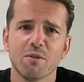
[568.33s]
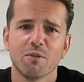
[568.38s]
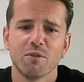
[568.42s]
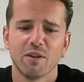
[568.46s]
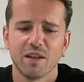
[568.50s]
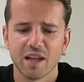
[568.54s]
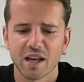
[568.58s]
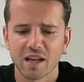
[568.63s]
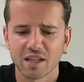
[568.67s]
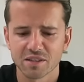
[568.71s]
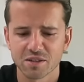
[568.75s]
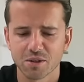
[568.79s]
with
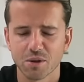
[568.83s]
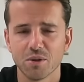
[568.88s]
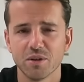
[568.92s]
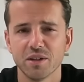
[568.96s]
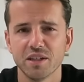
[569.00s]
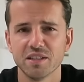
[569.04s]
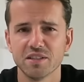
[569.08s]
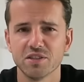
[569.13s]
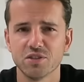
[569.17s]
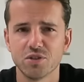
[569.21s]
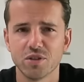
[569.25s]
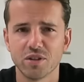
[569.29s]
us on
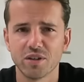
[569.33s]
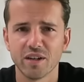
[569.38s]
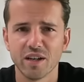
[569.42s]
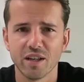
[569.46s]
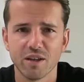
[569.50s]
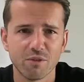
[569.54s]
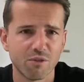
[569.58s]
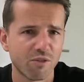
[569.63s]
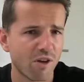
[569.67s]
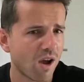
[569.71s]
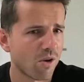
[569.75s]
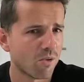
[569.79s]
this journey
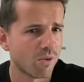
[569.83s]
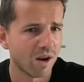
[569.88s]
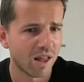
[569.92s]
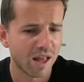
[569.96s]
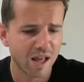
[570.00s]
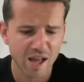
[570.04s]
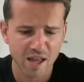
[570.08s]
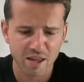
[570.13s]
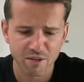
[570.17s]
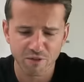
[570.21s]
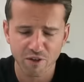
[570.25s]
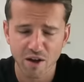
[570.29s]
of our
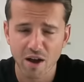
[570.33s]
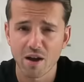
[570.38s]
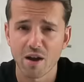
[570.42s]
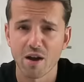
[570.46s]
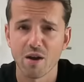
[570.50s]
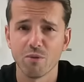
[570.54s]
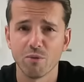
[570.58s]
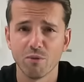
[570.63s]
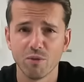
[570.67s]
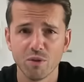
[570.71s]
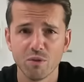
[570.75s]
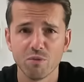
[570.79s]

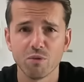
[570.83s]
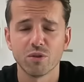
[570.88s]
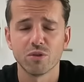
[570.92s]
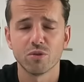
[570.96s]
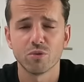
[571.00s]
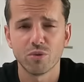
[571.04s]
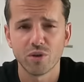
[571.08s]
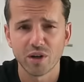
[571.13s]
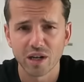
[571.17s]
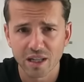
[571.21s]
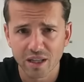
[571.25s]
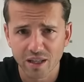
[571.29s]
life, we would
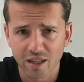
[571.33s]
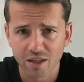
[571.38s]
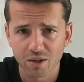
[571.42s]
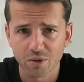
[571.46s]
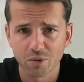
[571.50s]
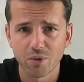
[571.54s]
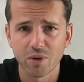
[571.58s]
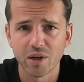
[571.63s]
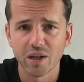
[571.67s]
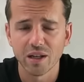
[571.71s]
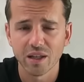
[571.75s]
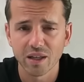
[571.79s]
really,
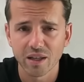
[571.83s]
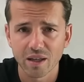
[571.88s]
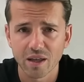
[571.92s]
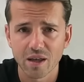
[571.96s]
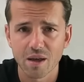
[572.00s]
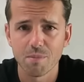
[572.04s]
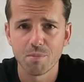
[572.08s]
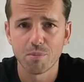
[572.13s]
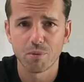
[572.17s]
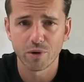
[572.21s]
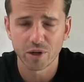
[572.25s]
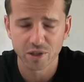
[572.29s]
really
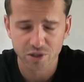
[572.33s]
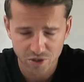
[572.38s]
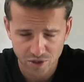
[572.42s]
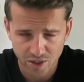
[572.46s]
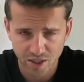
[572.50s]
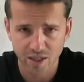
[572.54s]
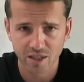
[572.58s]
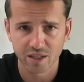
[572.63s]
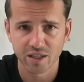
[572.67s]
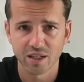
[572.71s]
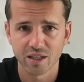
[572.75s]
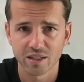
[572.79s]

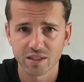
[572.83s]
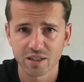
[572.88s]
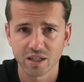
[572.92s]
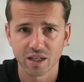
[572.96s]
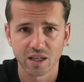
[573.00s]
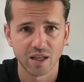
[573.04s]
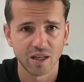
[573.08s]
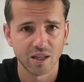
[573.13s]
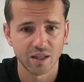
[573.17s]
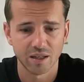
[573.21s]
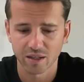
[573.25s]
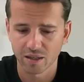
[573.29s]
appreciate it.
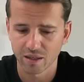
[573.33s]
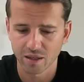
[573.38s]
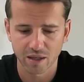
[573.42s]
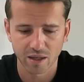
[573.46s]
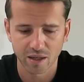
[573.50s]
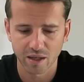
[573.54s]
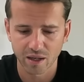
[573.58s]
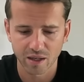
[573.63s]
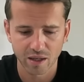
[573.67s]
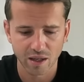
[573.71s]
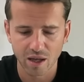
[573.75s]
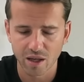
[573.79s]
And
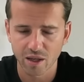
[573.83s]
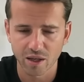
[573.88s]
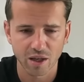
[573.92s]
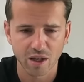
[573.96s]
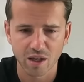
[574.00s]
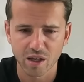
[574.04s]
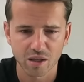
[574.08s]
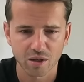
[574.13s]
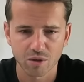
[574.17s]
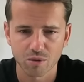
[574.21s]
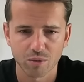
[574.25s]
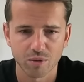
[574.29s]
yeah,
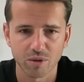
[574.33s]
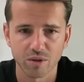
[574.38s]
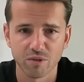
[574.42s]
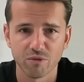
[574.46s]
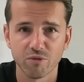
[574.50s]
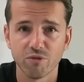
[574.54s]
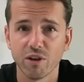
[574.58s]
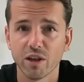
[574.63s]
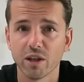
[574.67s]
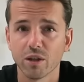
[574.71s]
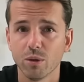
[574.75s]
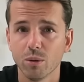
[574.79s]
I couldn't
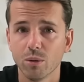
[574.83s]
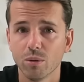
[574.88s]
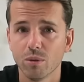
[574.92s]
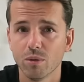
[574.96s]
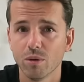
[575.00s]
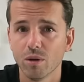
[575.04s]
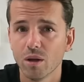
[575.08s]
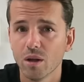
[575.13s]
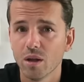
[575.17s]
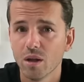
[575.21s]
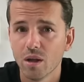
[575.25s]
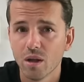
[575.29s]
thank
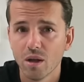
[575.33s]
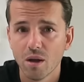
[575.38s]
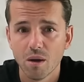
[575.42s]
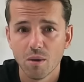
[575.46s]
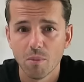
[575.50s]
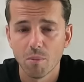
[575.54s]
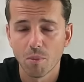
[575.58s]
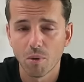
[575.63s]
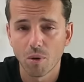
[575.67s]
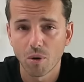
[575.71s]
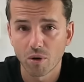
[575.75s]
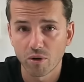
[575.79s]
you
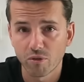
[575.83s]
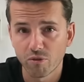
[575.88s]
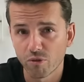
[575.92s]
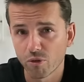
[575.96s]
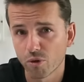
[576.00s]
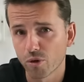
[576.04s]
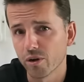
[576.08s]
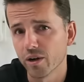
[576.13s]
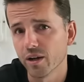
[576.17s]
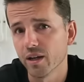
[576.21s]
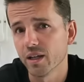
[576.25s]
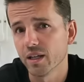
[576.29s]
more
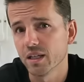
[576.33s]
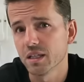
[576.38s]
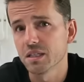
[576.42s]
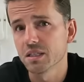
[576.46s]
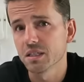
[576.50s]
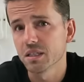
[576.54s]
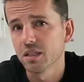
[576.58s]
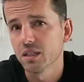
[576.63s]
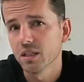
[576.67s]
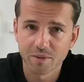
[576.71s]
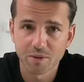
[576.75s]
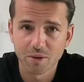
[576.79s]
for that.
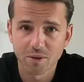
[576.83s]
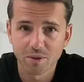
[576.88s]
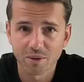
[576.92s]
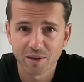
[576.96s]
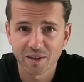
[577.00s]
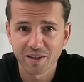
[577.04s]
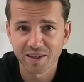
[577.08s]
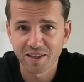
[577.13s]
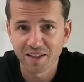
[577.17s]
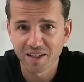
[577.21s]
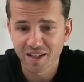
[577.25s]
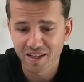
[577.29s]

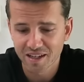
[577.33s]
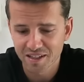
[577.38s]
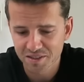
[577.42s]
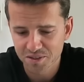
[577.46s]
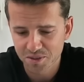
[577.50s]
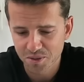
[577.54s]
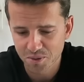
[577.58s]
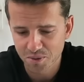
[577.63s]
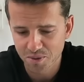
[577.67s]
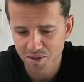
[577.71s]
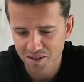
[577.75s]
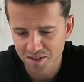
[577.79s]
Okay, guys,
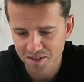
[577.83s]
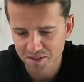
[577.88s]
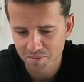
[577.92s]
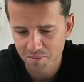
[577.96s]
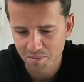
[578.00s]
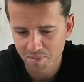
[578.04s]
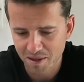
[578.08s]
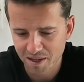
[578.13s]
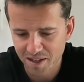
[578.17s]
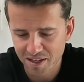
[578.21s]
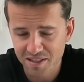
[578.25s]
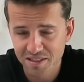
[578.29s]
you are the
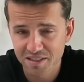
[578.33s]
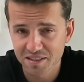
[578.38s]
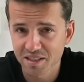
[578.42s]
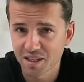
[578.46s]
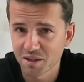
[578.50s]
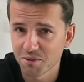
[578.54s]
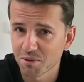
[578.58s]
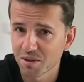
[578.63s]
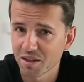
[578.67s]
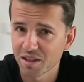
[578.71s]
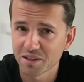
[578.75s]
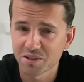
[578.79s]
best. I
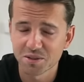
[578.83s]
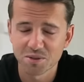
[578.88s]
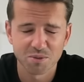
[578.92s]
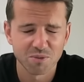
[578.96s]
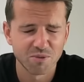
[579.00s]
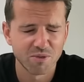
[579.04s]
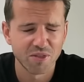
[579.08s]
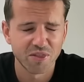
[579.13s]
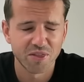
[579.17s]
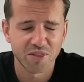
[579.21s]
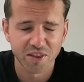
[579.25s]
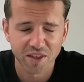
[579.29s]
would like to
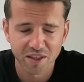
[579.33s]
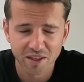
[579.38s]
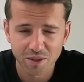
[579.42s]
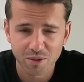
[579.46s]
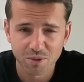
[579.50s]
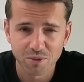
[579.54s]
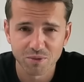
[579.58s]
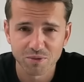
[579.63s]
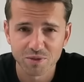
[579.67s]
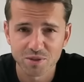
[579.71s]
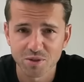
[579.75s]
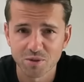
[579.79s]
thank
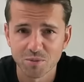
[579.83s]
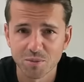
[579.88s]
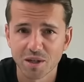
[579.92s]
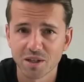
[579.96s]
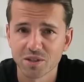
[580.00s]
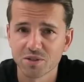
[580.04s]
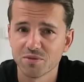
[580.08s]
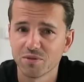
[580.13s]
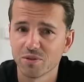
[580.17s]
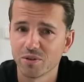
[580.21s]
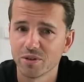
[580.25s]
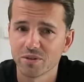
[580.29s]
you so much
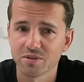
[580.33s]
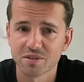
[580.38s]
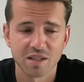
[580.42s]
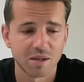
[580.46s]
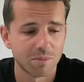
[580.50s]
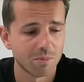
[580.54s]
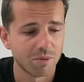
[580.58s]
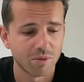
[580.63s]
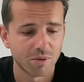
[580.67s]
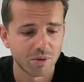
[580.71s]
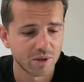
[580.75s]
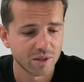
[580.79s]
for your
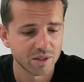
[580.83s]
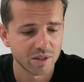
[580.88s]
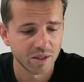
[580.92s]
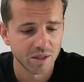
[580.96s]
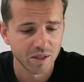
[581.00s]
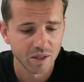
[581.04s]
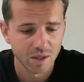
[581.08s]
support.